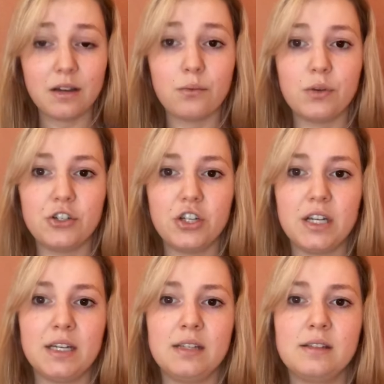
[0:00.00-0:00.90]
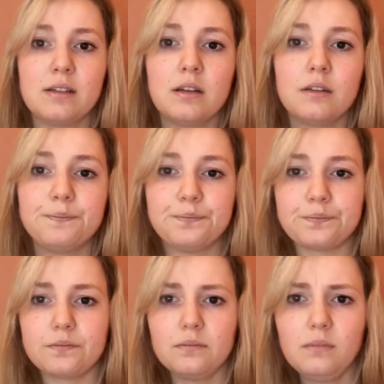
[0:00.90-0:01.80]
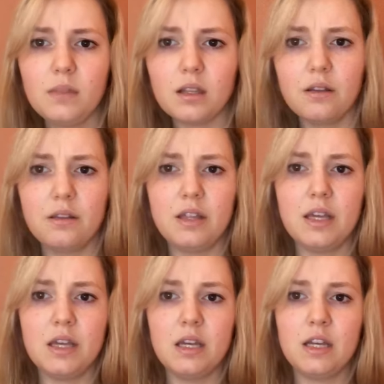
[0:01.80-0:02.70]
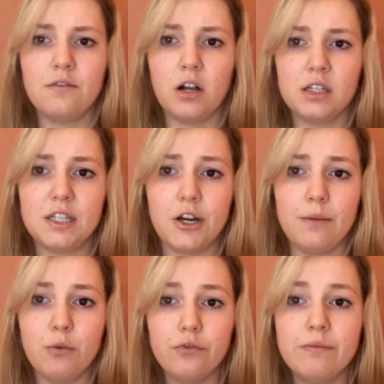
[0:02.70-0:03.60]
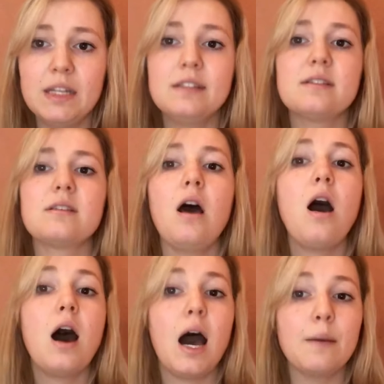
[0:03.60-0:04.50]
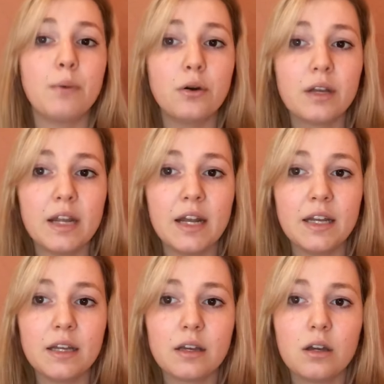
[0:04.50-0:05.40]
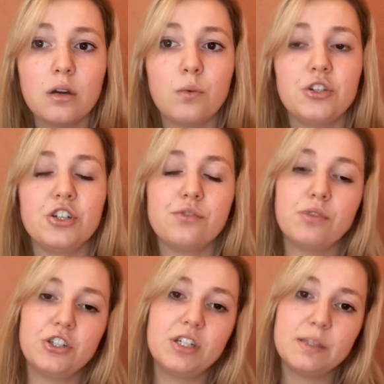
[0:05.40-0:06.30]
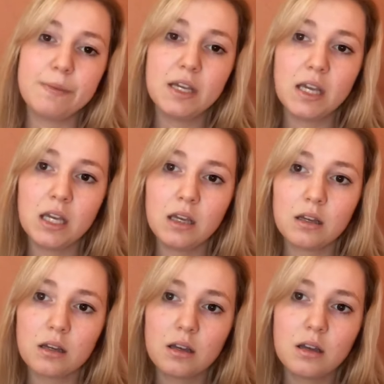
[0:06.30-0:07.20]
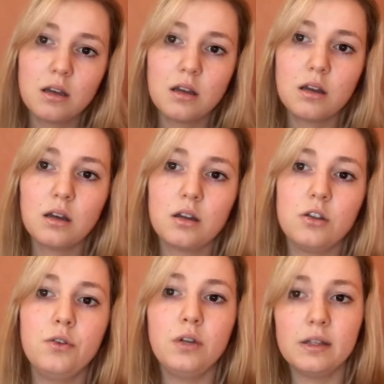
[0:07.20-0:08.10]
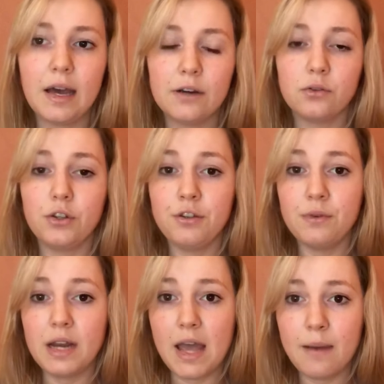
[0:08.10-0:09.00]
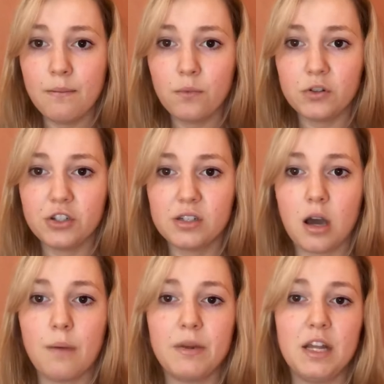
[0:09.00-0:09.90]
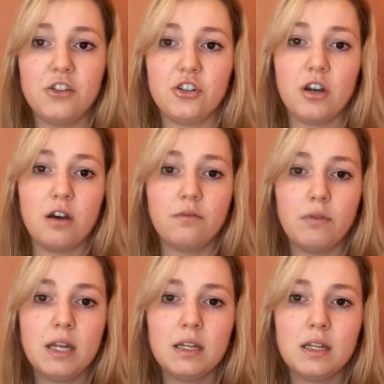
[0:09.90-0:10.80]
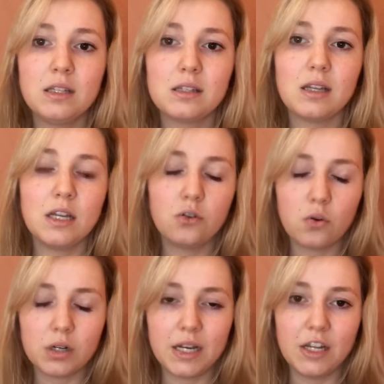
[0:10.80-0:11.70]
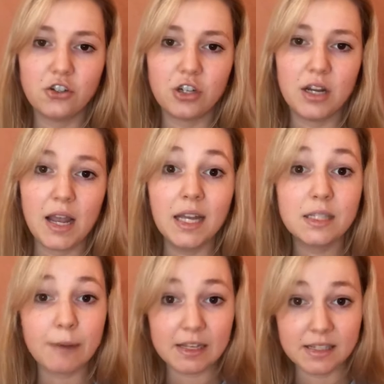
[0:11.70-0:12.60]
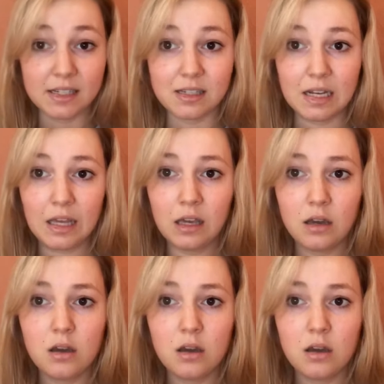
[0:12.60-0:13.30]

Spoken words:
which is the involuntary movements, hypokinetic, which is rigid speaking, unilateral UNM, which is a combination of weakness, incoordination, and spasticity,